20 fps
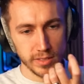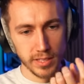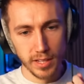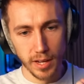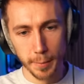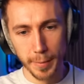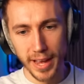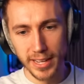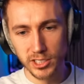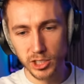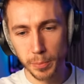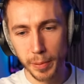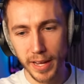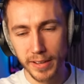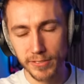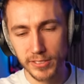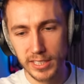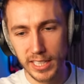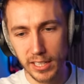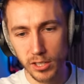A man should pay for
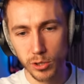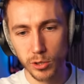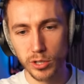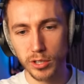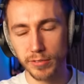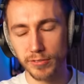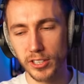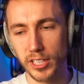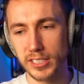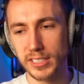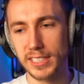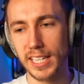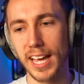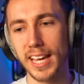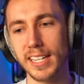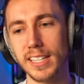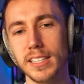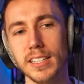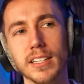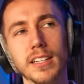dinner on the first
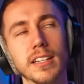date.